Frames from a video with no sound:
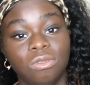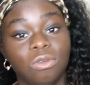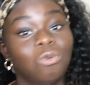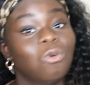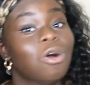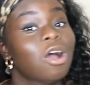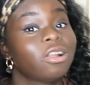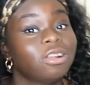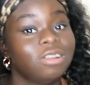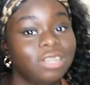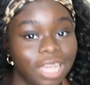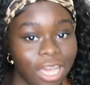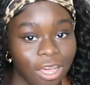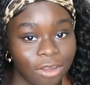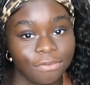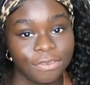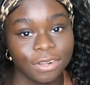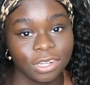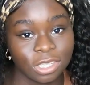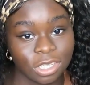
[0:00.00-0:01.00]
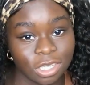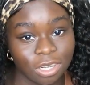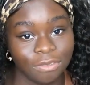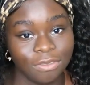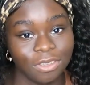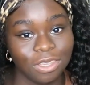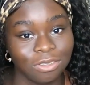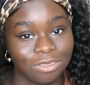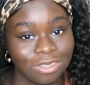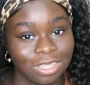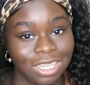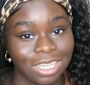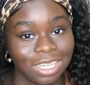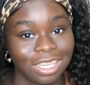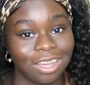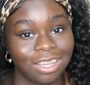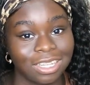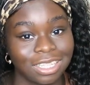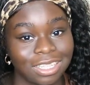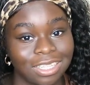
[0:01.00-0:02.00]
the watered down version of
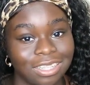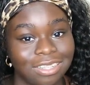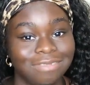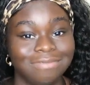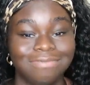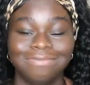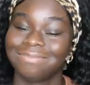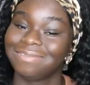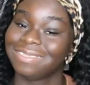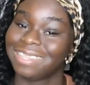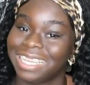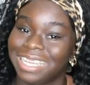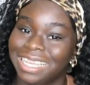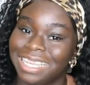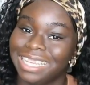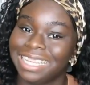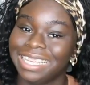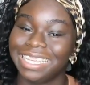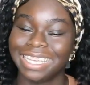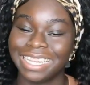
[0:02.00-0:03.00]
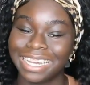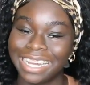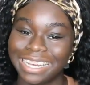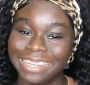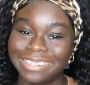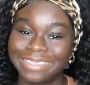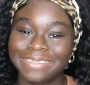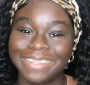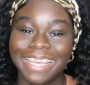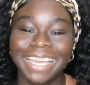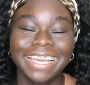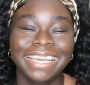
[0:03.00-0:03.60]
UT Austin, you know?